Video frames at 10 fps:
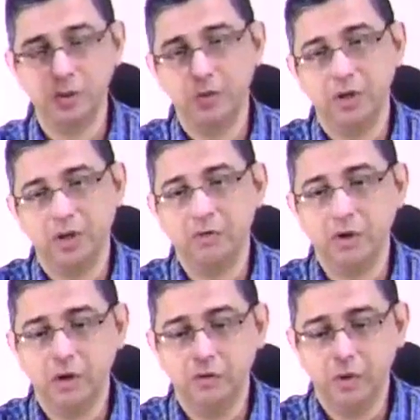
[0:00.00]
I mean,
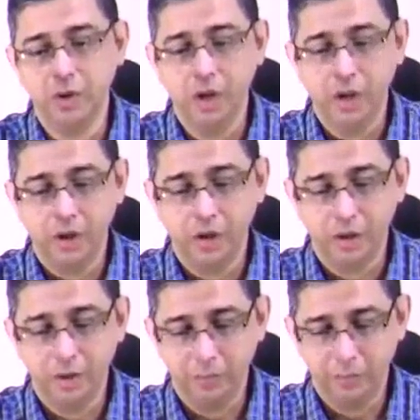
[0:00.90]
our
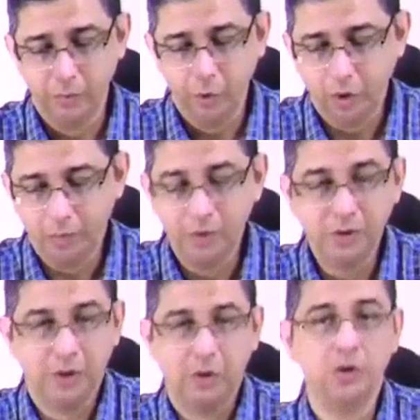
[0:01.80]
normal
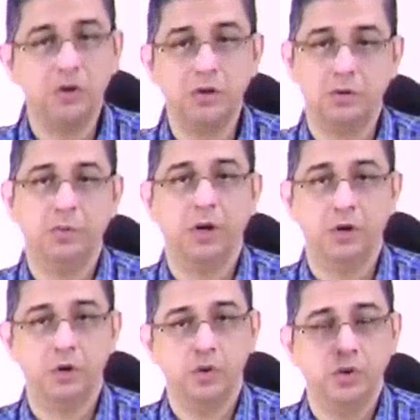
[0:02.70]
psychology would be like
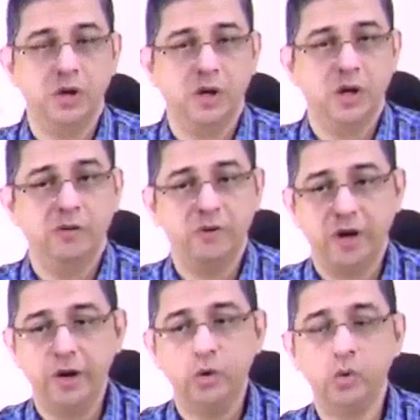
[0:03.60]
this, no, like I have
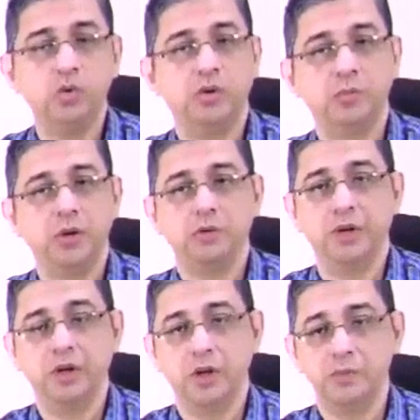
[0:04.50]
tried to do something
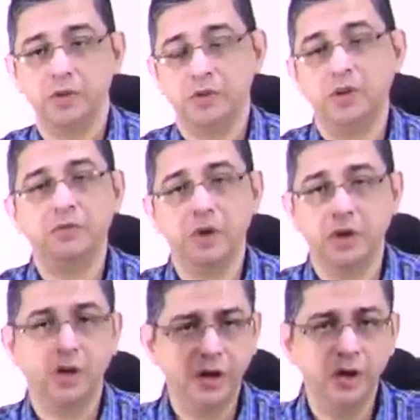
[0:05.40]
3 times, it's not
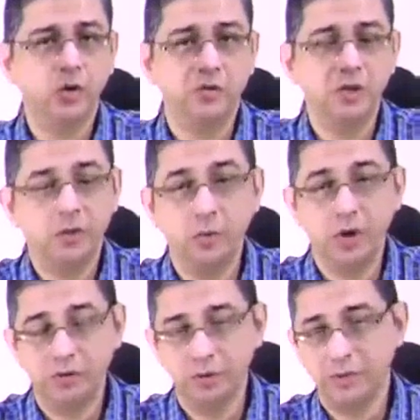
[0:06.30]
working, I need to obviously
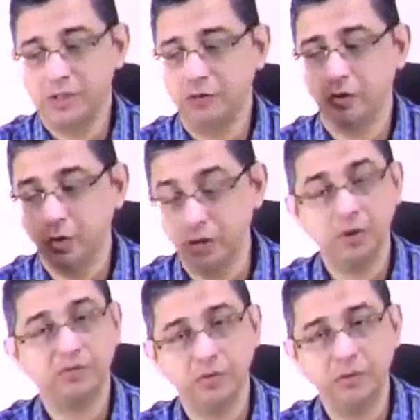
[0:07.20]
motivate myself to do it
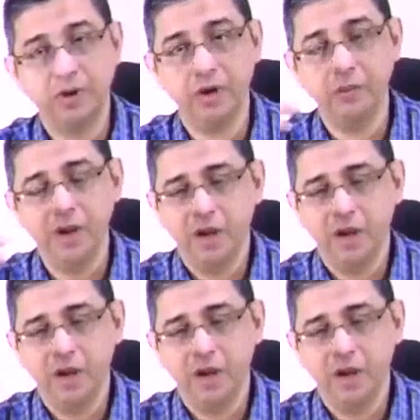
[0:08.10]
the 4th time.